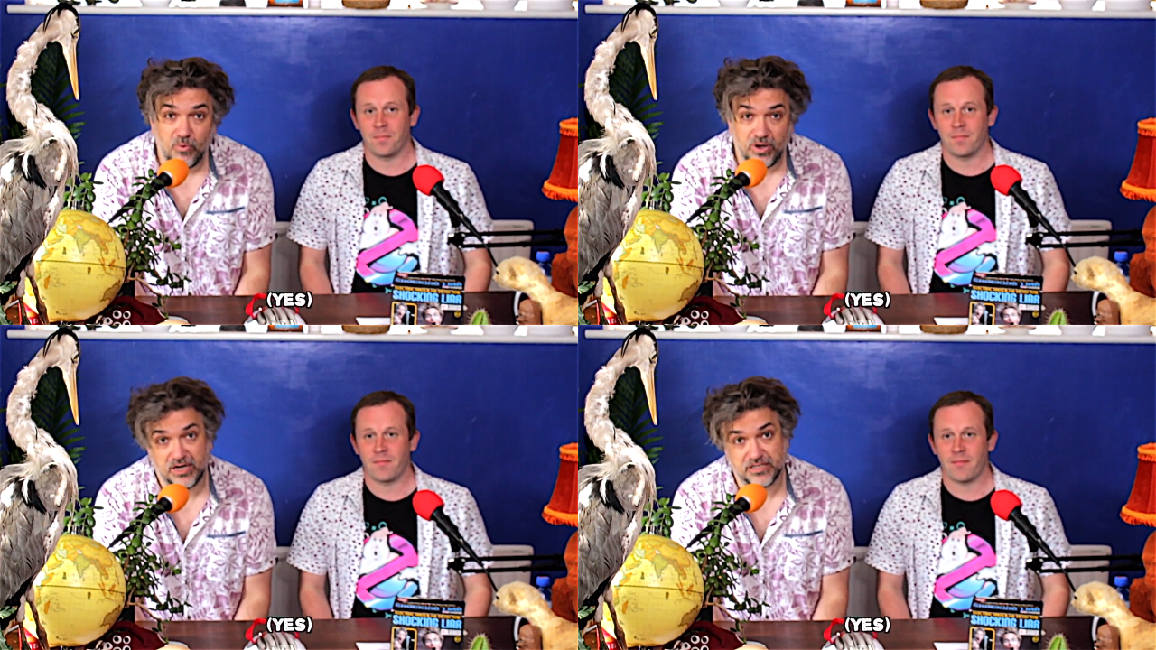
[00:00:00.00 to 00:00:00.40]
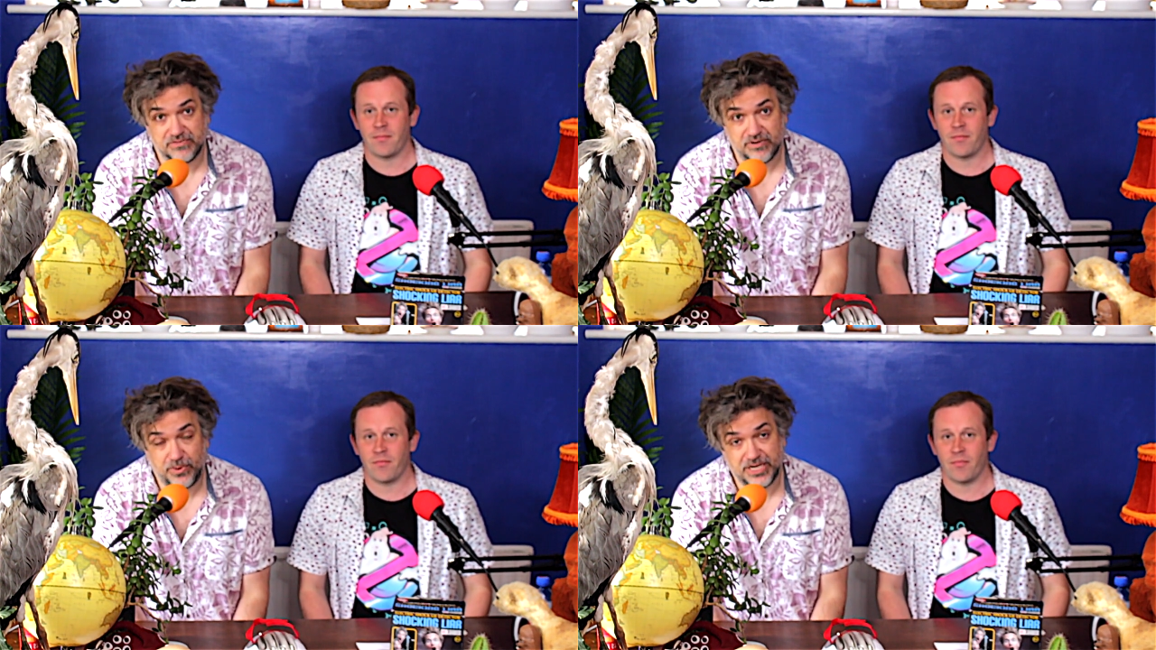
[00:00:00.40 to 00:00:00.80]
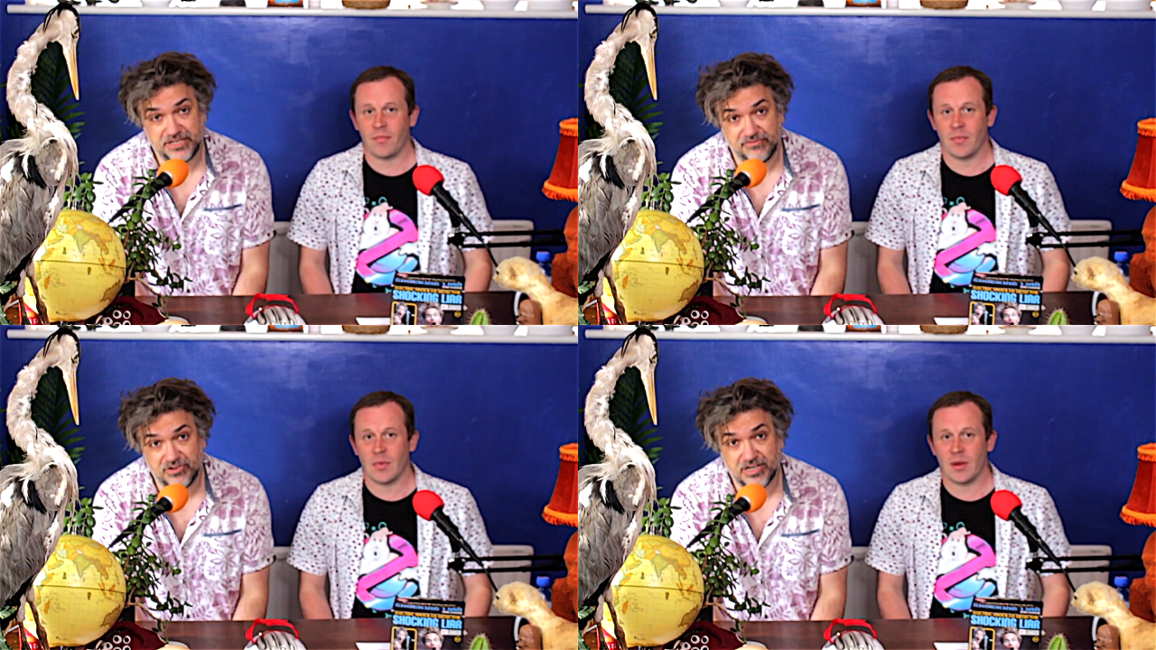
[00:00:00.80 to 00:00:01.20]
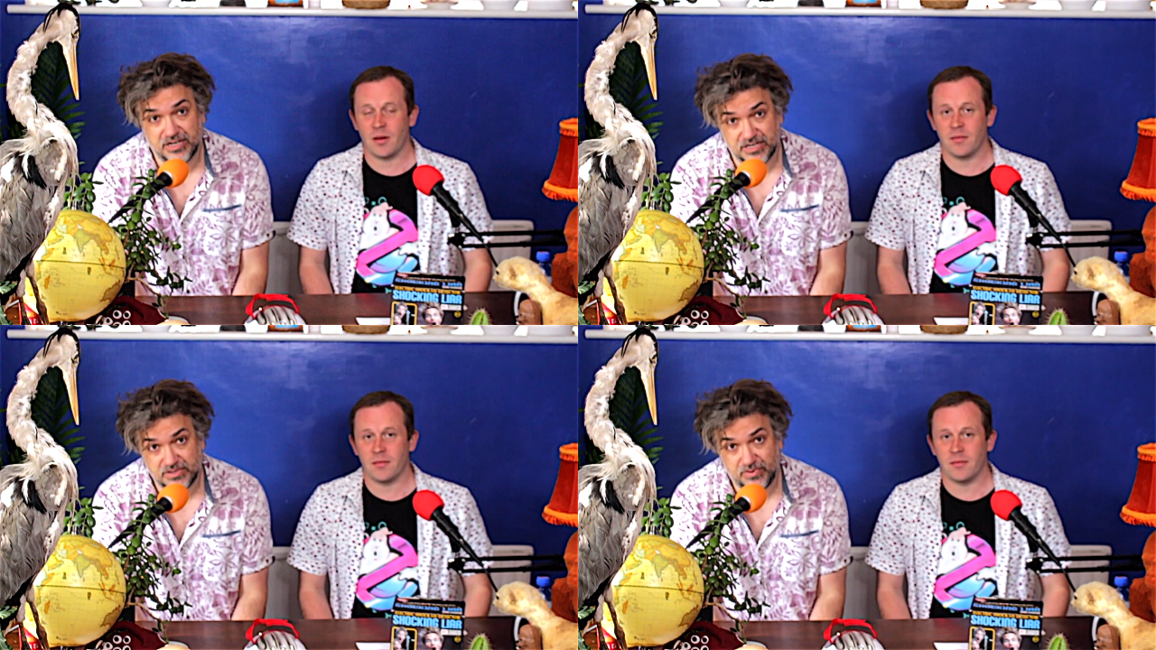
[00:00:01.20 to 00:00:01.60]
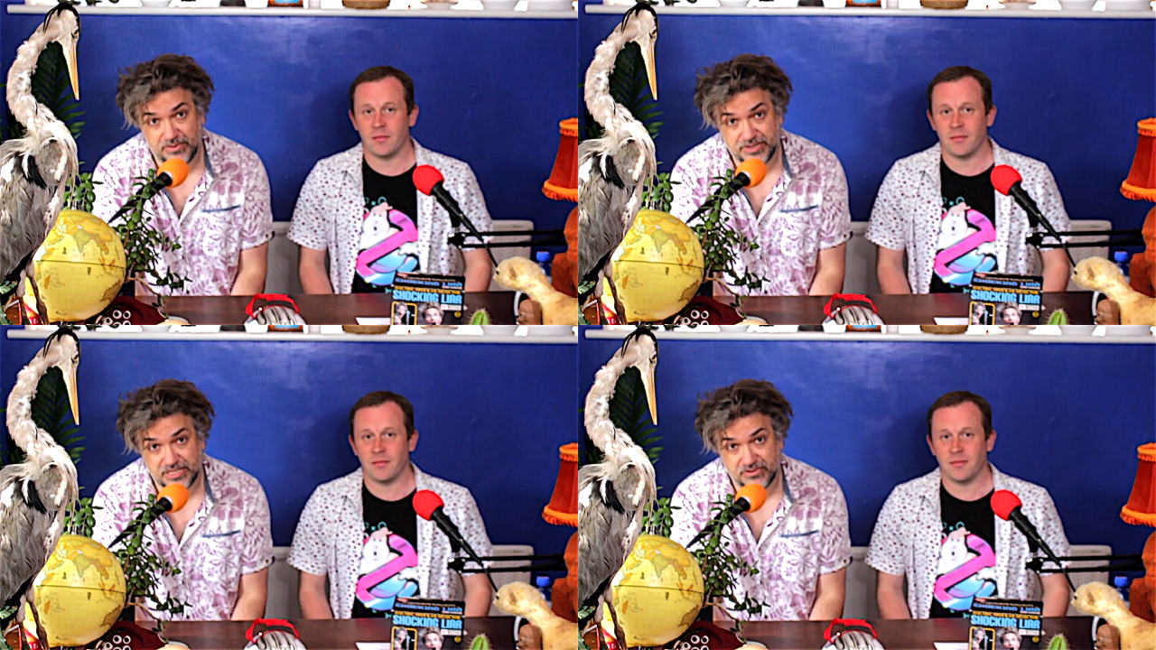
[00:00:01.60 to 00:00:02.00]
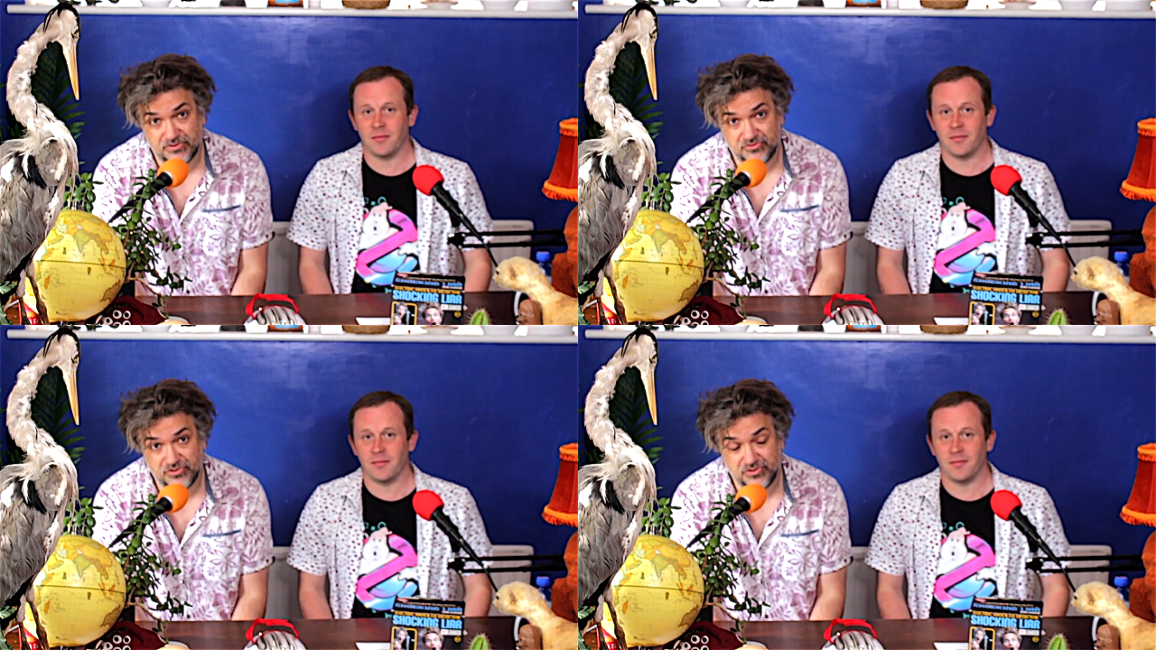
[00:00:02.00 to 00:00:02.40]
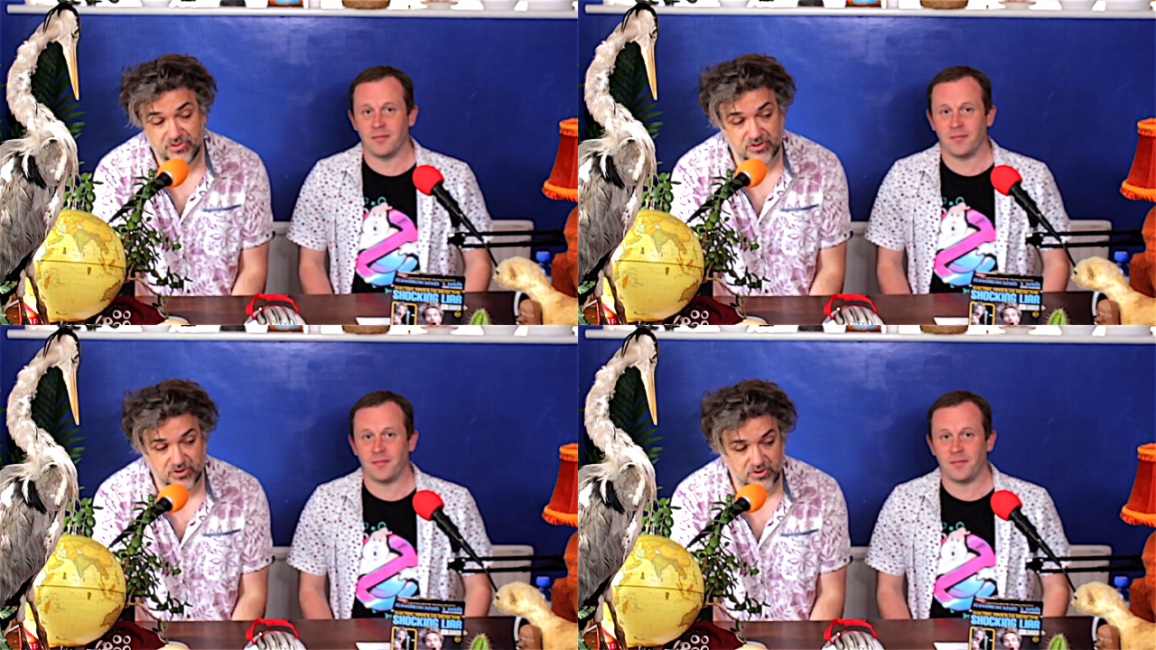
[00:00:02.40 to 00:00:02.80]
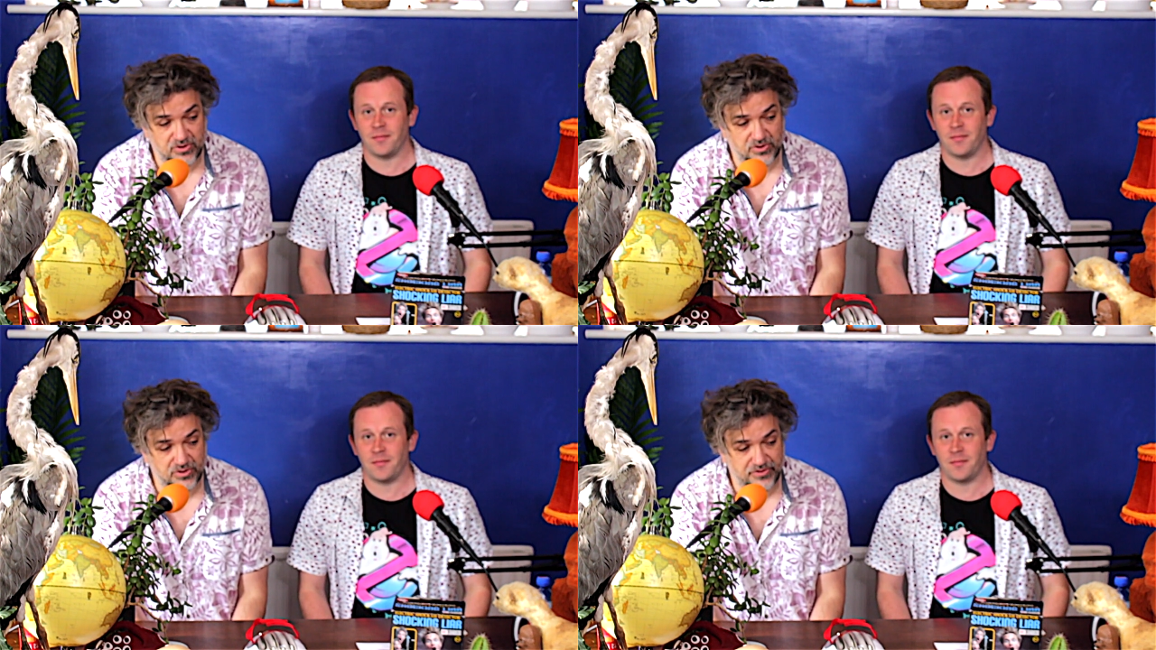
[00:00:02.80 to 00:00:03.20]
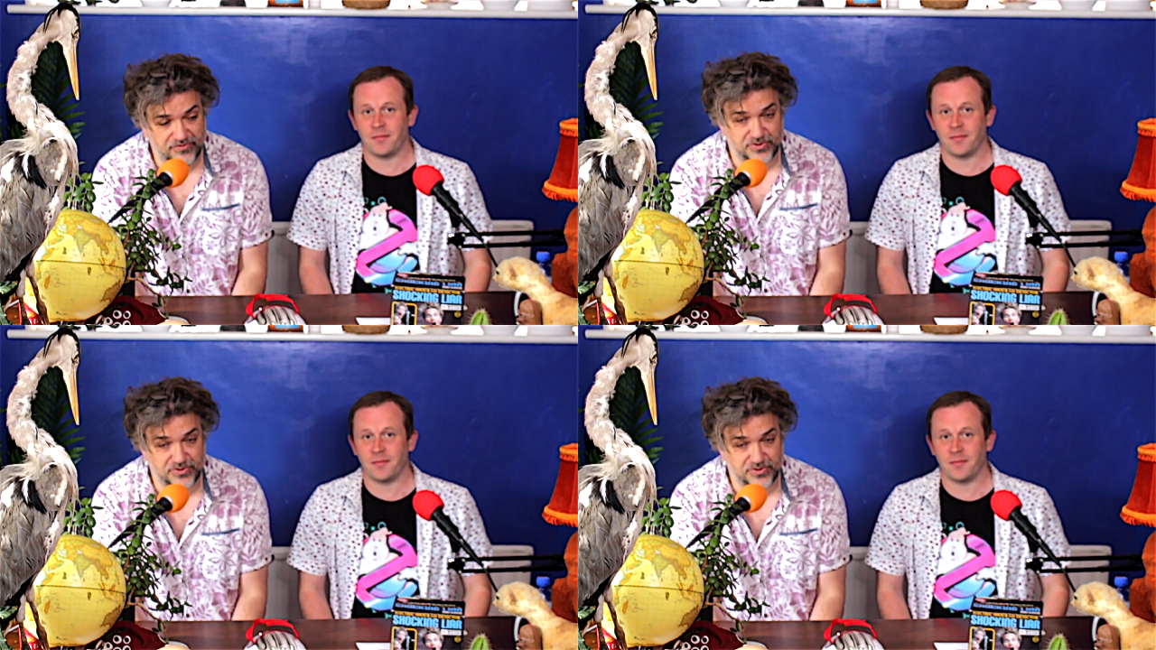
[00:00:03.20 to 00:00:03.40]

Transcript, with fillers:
Speaker 1: we answer a question, regardless of whether we tell the truth or the